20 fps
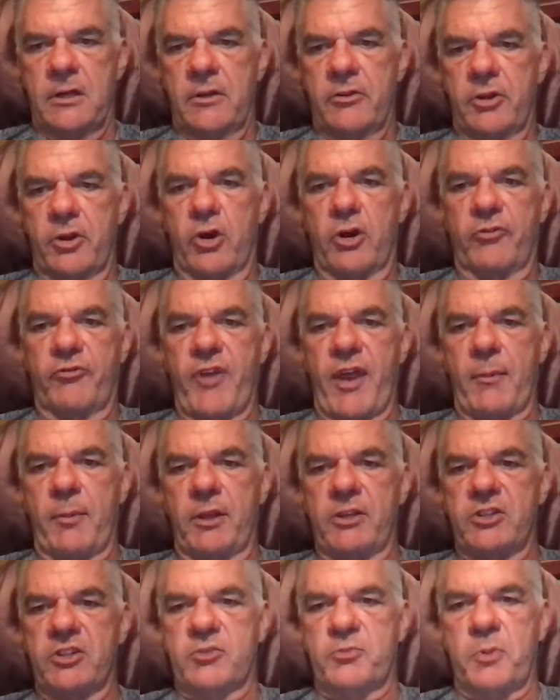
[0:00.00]
The Hurd
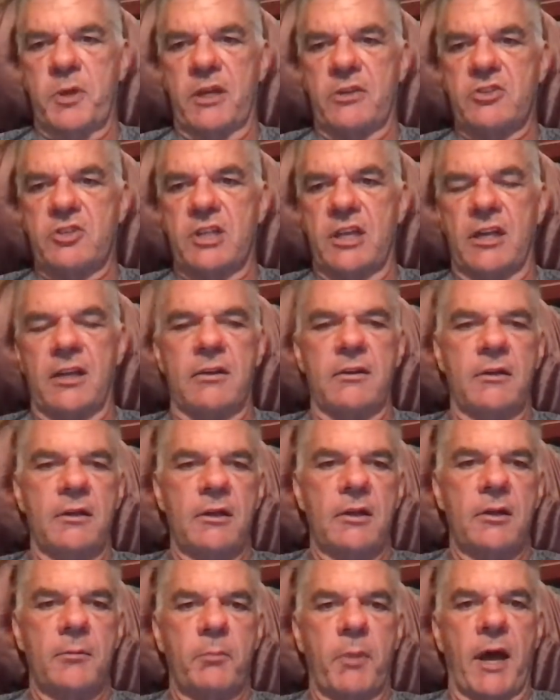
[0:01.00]
family just pitched in
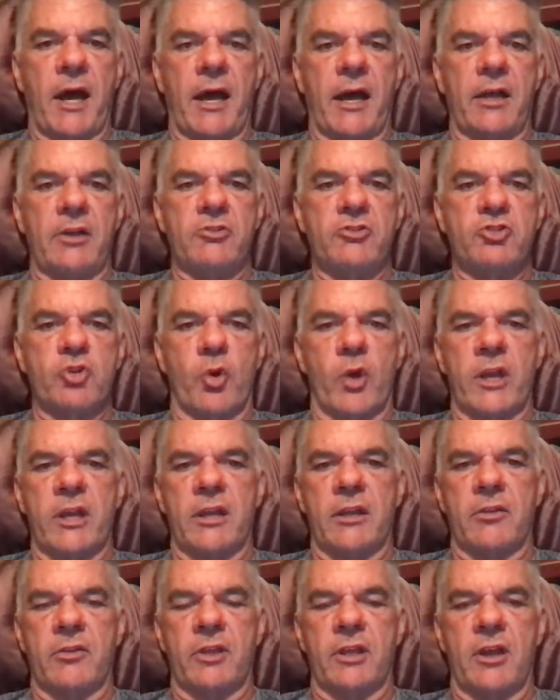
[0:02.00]
by
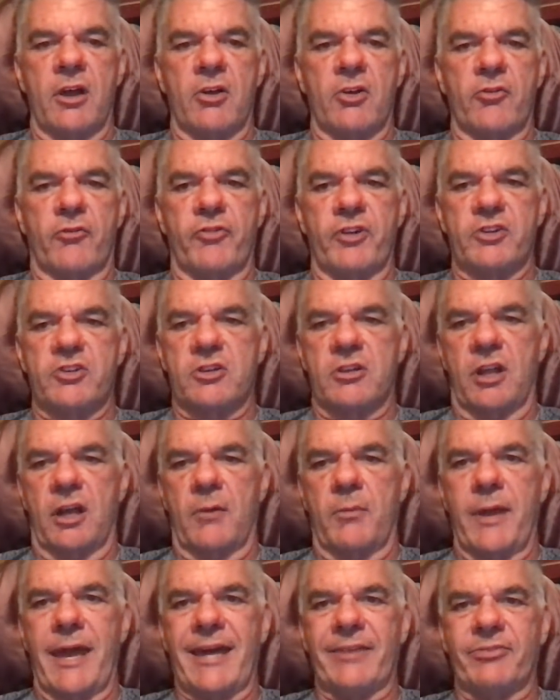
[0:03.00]
joining the Uncle Fish
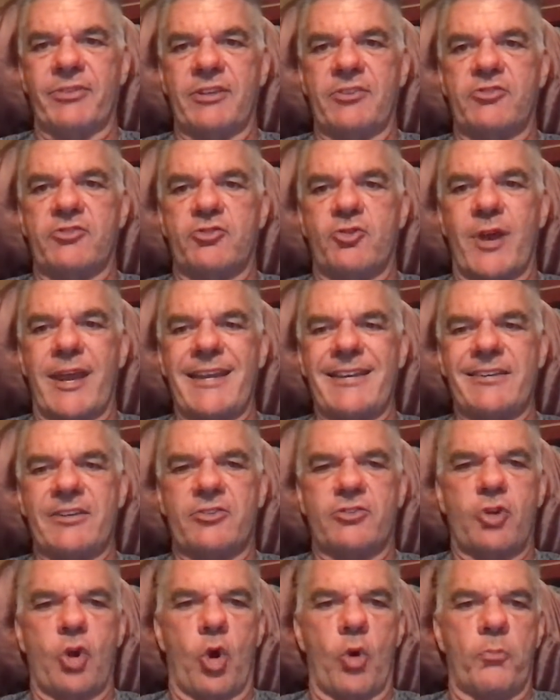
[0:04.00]
Club at the
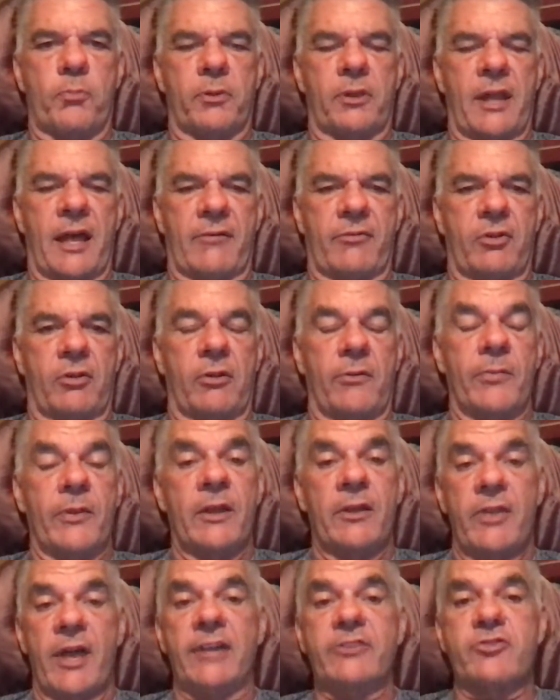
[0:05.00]
straight dope level.
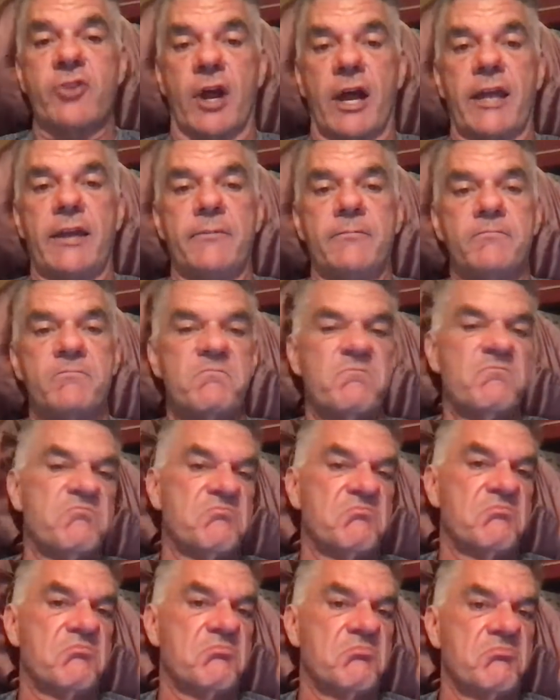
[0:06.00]
That's right.
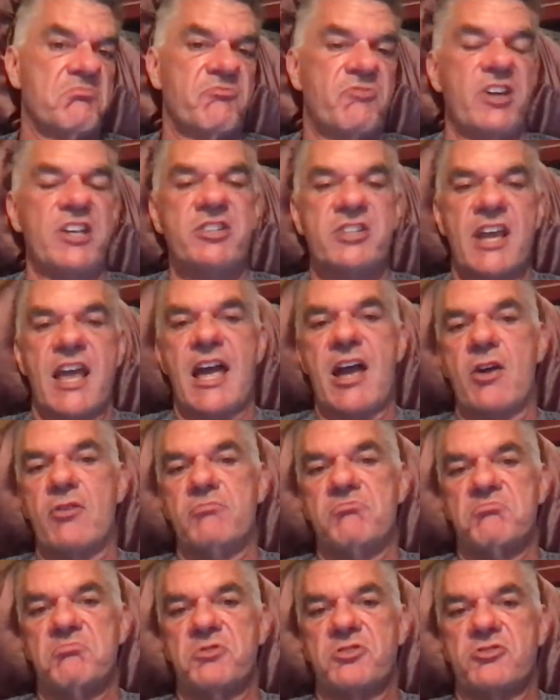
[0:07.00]
Fish
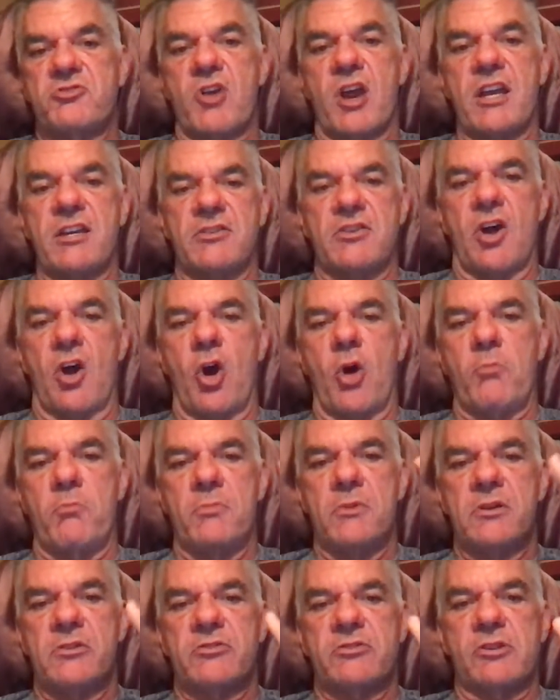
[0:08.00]
out, straight
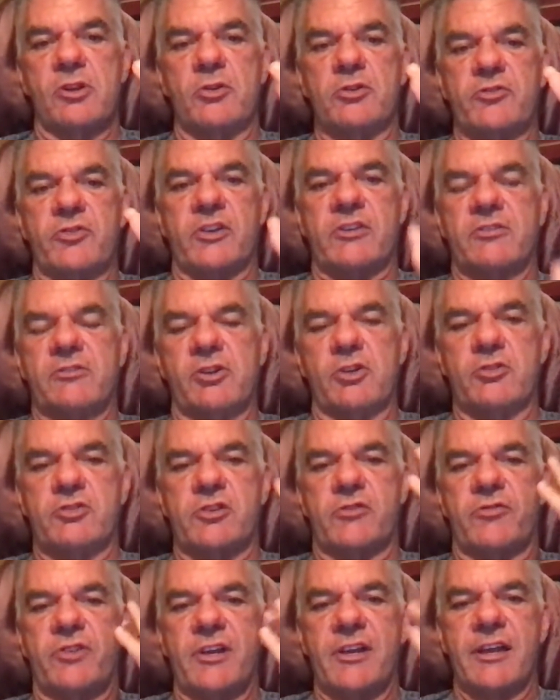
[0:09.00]
dope,
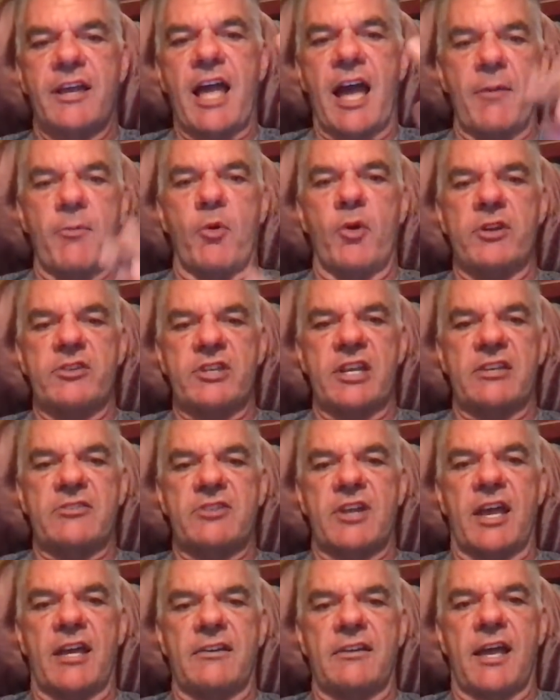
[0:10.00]
exclusive,
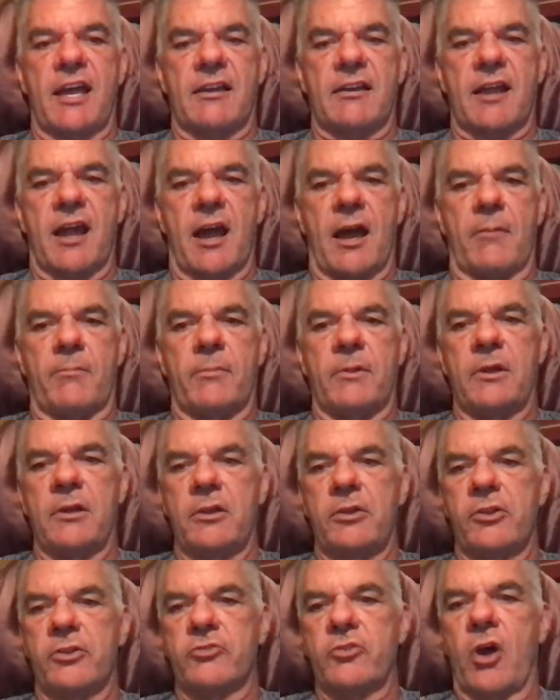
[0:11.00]
cowboyssi.com.
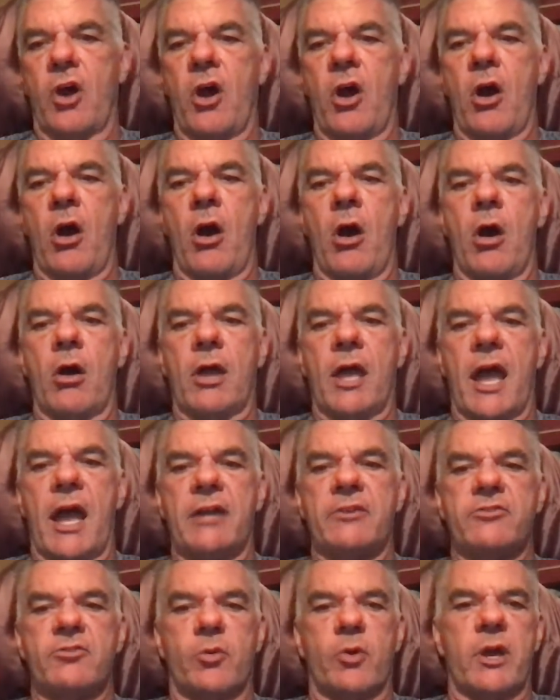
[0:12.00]
There's all
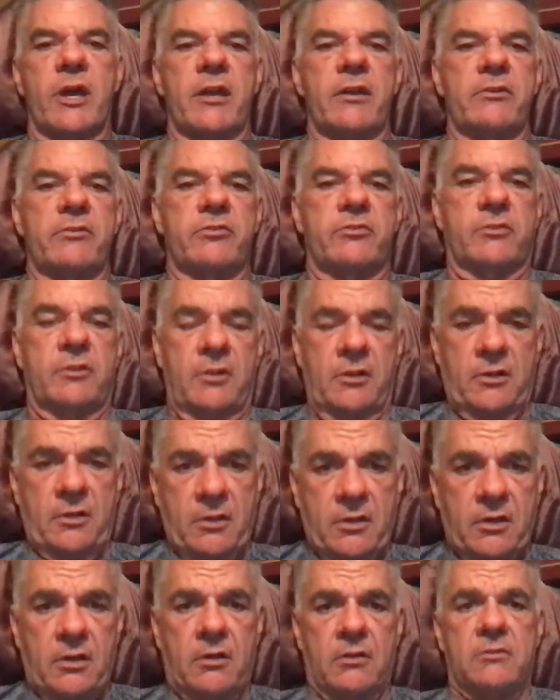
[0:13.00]
kinds of ways
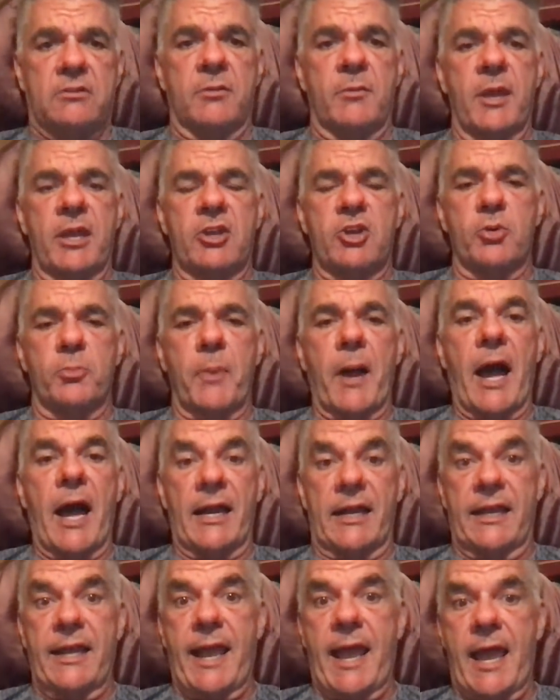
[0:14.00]
to make your
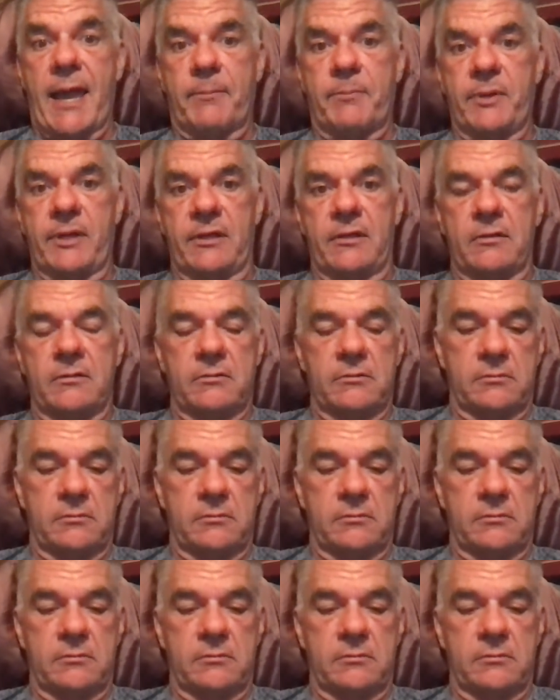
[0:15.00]
body happy